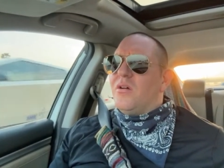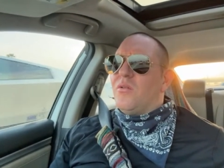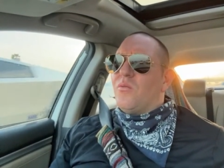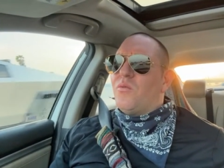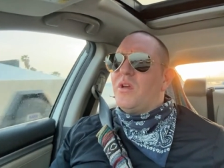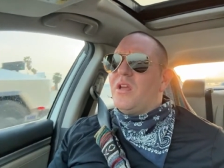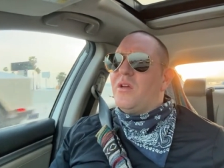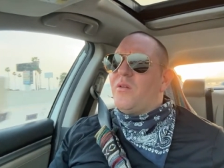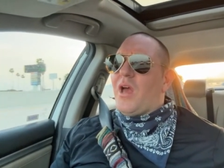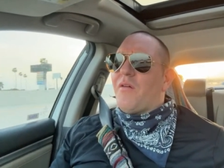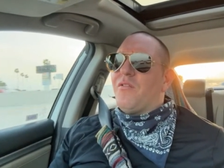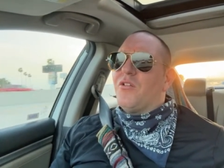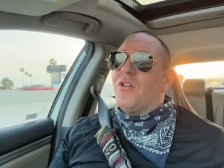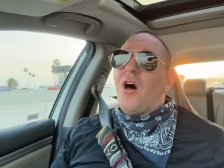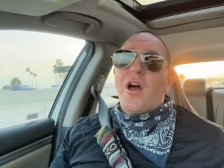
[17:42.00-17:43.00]
We have
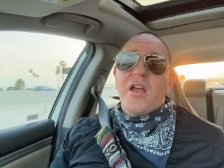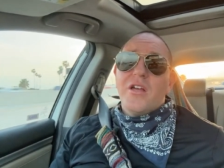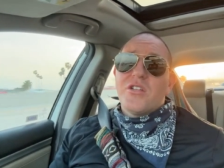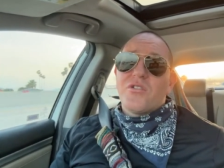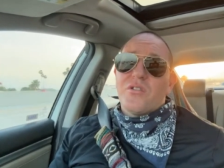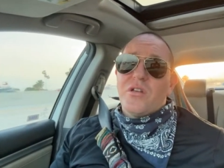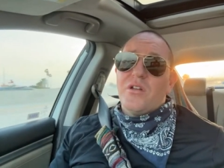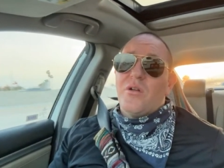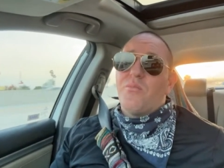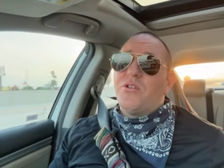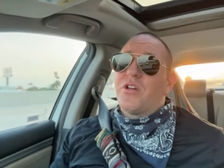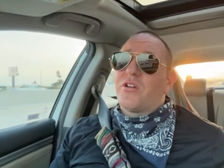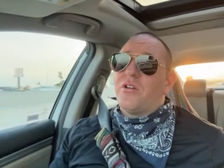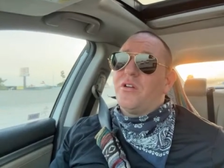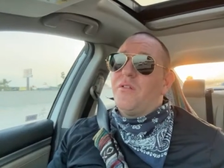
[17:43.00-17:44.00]
a long history,
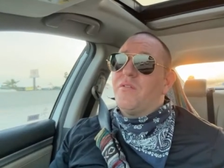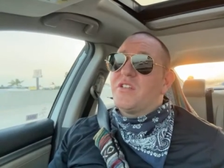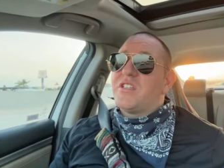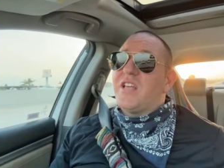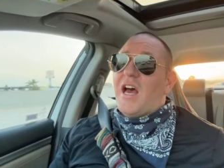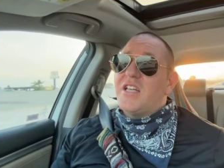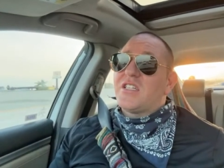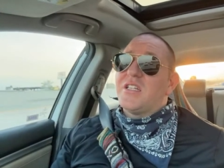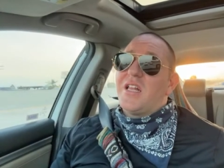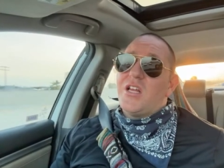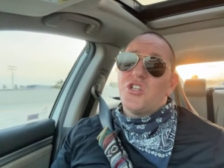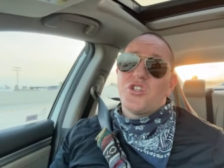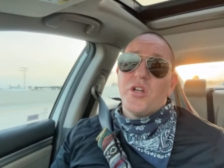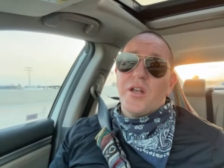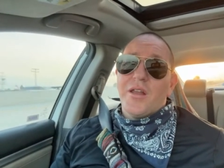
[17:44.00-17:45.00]
particularly of
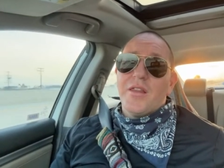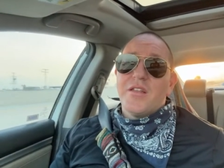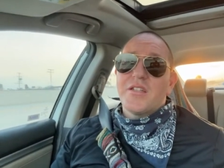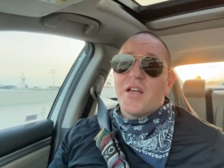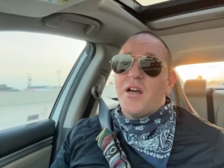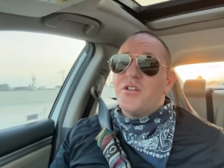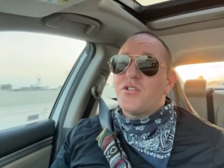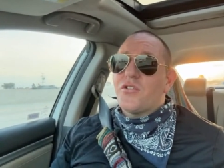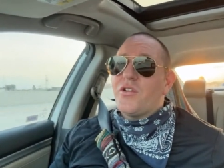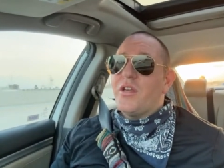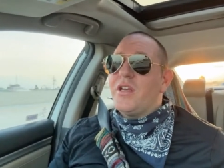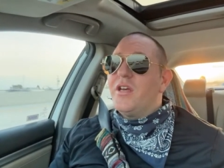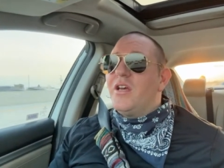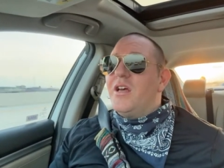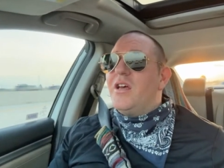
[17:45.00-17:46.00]
assassination in this country.
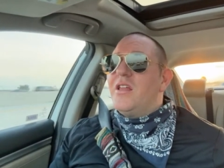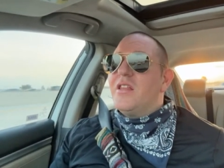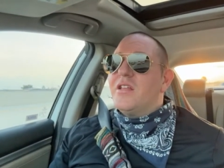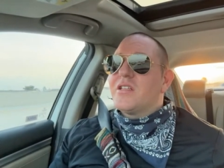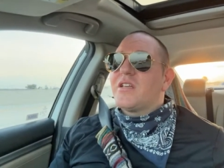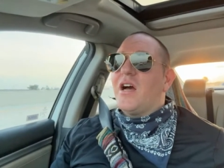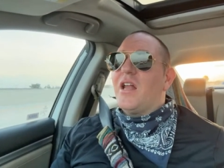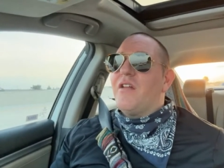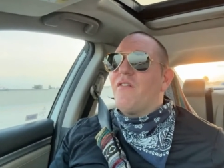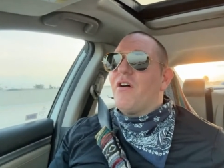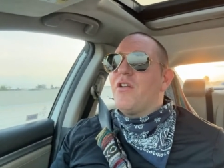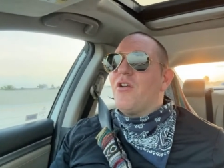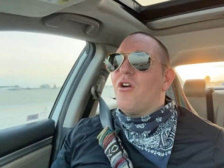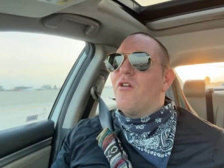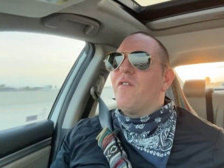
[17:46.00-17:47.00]
It's kind of
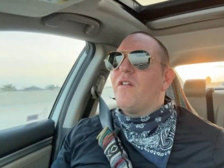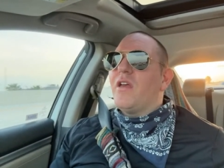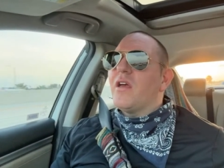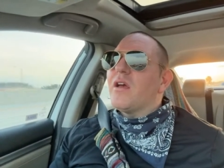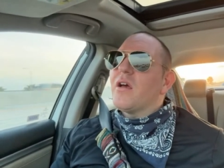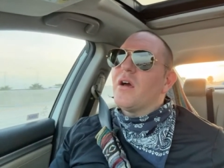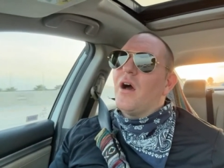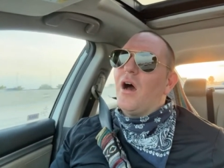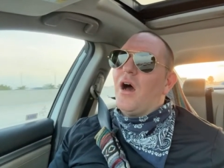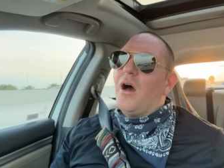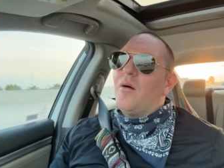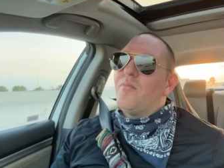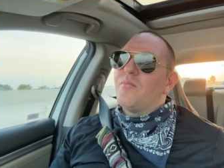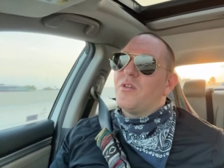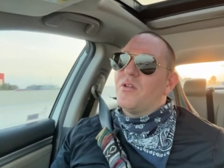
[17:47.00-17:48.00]
unnerving.
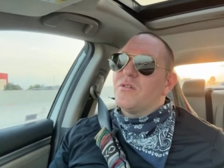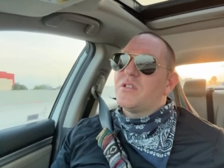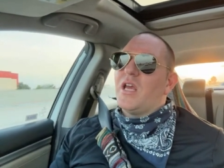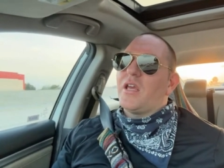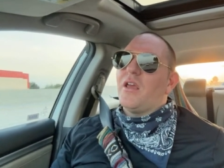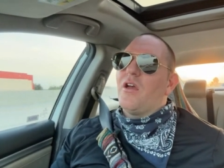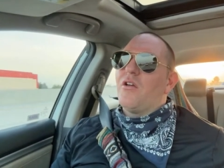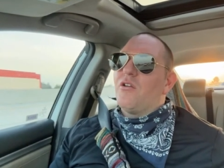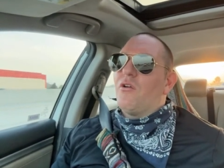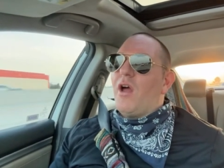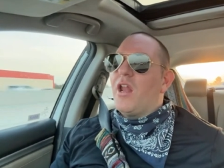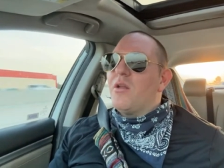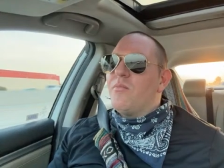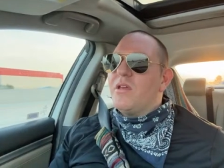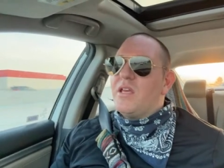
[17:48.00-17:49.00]
Taking your
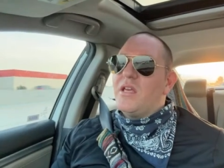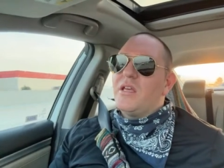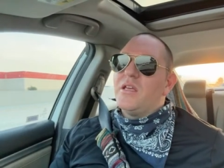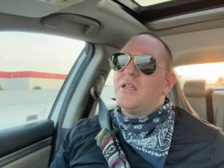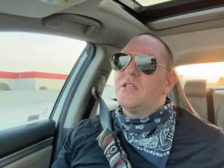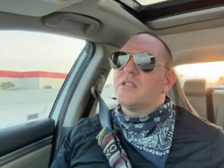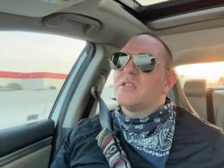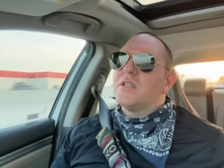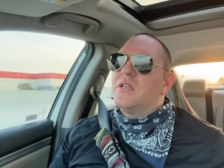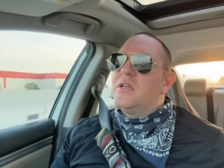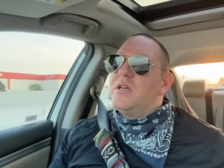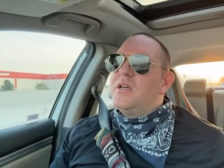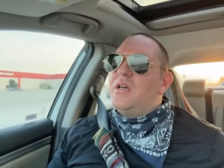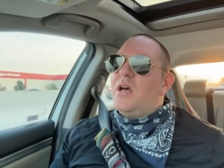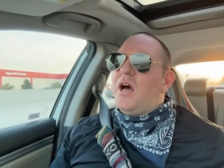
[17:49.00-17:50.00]
enemies,
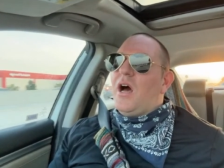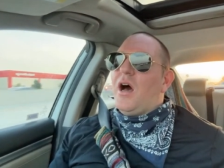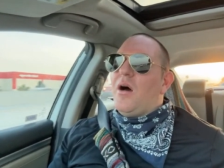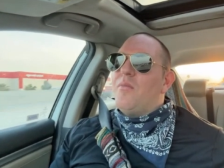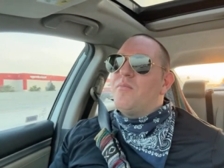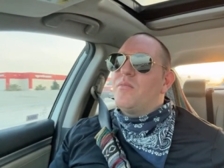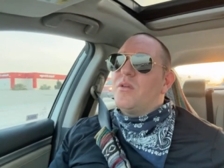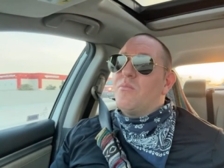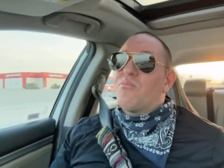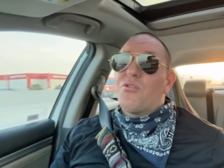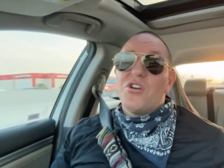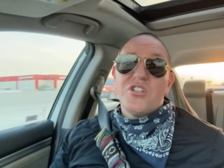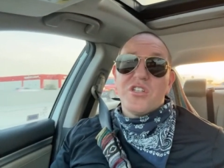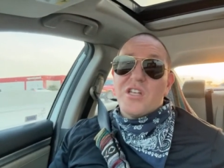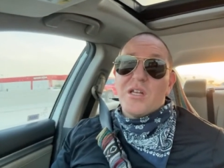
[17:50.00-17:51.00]

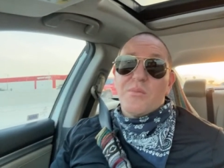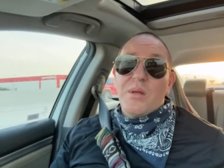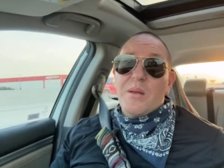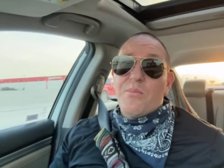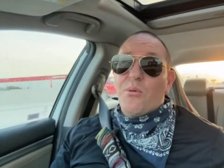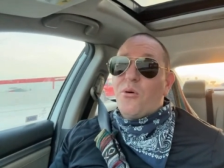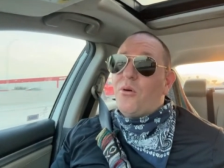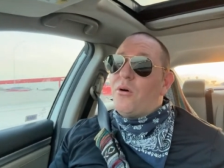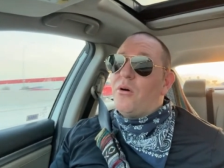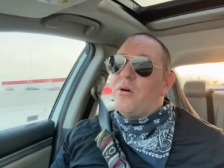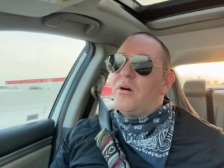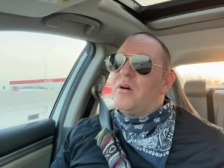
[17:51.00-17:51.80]
imprisoning people.